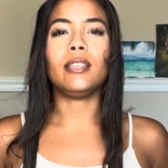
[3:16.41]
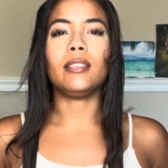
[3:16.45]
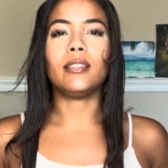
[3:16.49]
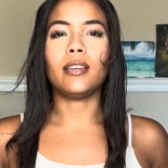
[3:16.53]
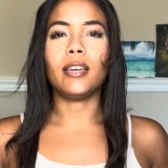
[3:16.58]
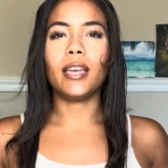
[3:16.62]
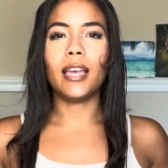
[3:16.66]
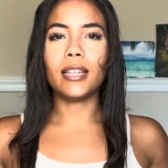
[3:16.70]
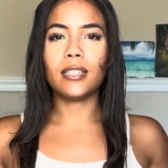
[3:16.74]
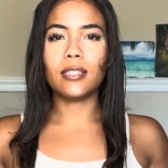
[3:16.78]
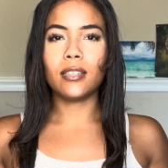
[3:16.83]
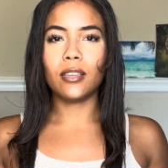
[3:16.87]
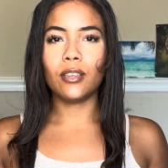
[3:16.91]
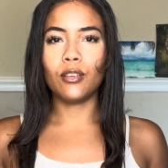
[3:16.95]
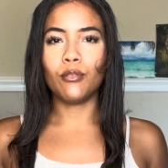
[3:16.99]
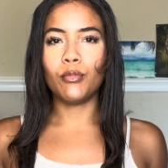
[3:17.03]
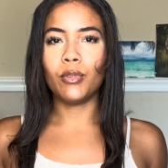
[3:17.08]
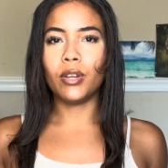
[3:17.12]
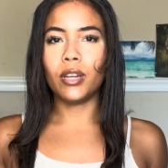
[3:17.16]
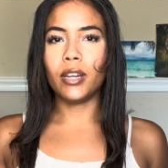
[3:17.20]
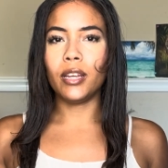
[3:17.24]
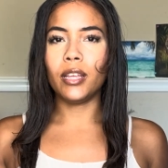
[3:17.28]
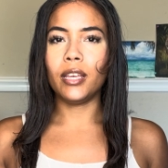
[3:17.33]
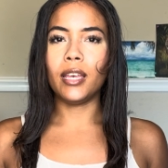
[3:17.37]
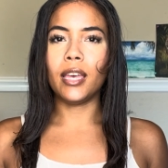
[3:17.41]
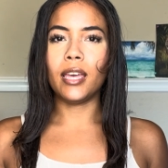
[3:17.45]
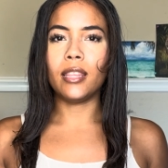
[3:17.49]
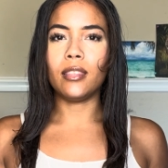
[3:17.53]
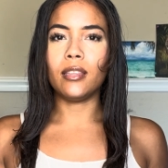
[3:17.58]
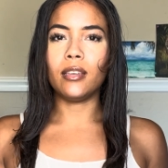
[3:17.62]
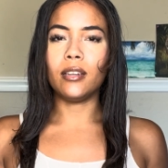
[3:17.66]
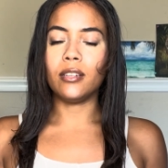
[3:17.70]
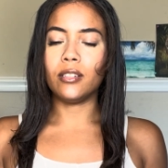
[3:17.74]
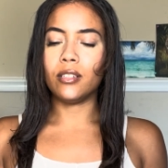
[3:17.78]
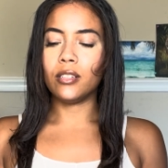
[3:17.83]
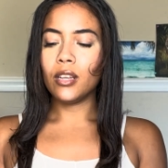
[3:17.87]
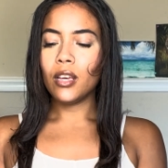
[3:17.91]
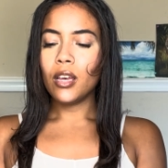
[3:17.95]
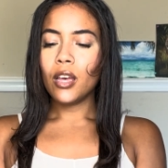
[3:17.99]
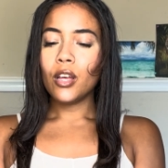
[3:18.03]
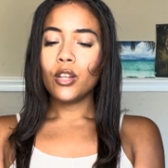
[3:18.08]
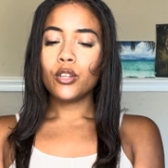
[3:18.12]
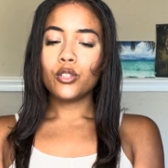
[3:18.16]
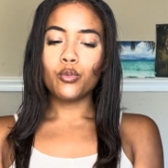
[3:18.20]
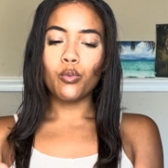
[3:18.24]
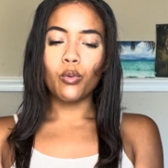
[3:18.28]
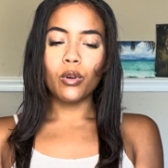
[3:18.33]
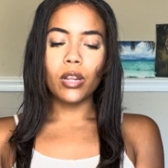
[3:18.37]
the anti-humidity and the
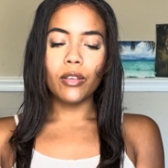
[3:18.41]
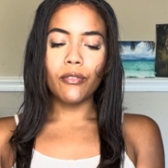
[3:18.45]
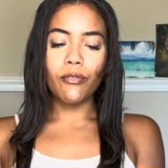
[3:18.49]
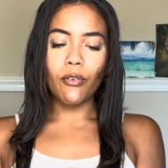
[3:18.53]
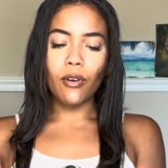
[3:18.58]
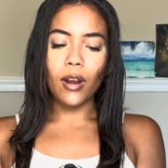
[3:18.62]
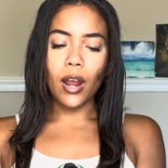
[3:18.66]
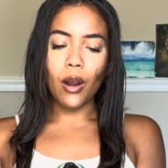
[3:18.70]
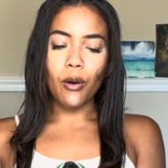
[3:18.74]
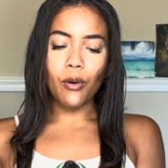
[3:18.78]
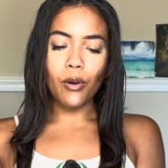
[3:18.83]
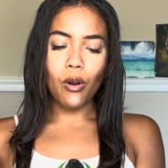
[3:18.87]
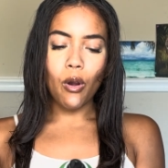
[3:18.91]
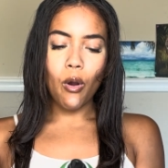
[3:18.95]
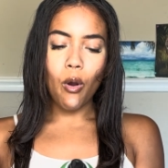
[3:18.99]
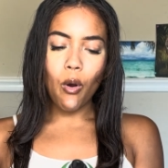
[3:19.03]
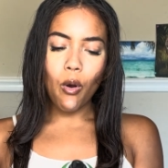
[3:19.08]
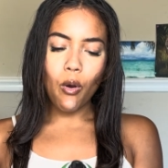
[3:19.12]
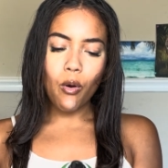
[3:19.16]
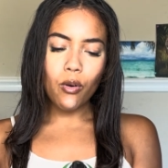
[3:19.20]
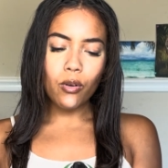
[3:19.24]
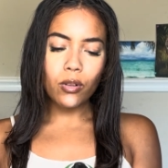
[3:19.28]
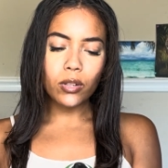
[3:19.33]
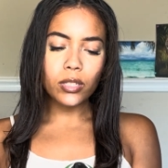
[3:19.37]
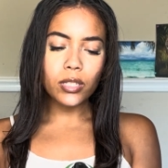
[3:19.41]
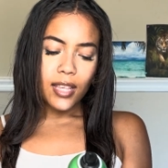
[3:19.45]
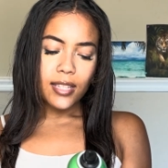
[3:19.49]
24-hour hold.